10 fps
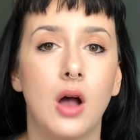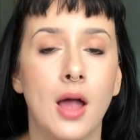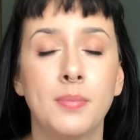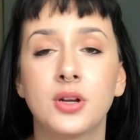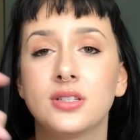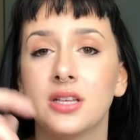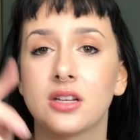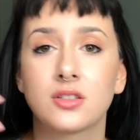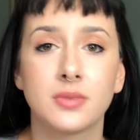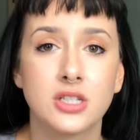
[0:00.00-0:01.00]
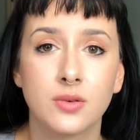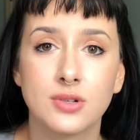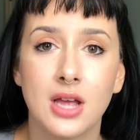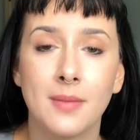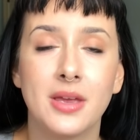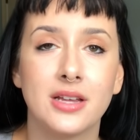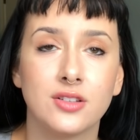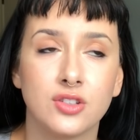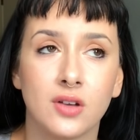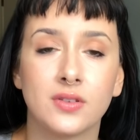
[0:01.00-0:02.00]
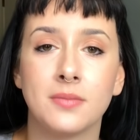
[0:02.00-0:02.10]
I put a Xanax on my tongue one time, it dissolved